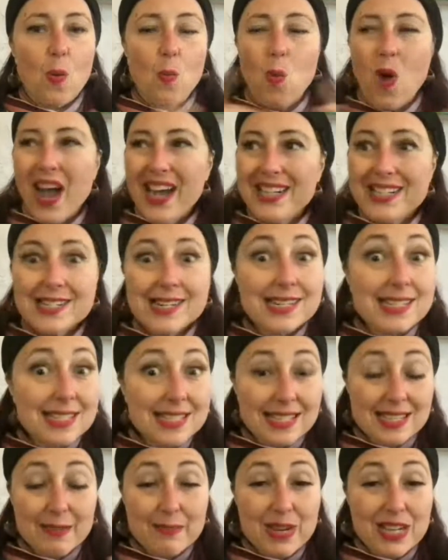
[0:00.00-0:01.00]
Why did I
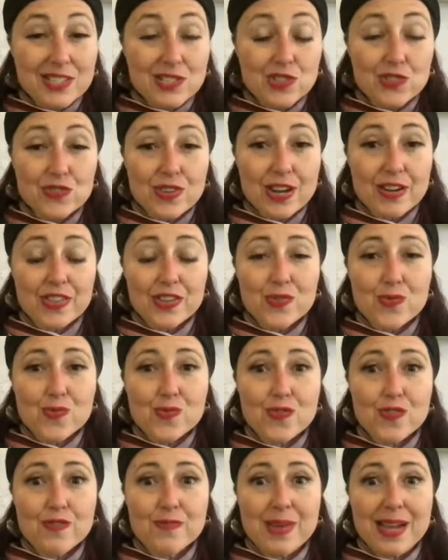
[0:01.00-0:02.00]
see a monster out of the
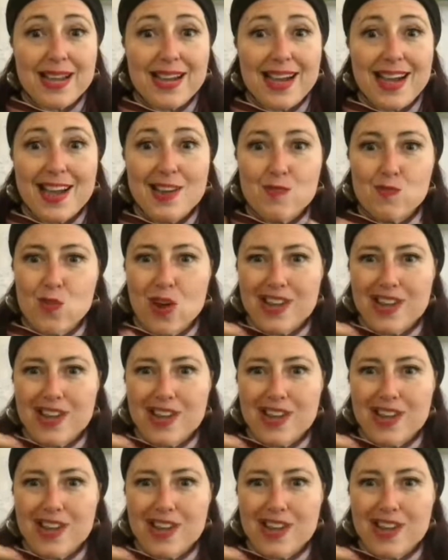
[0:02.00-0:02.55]
corner of my eye?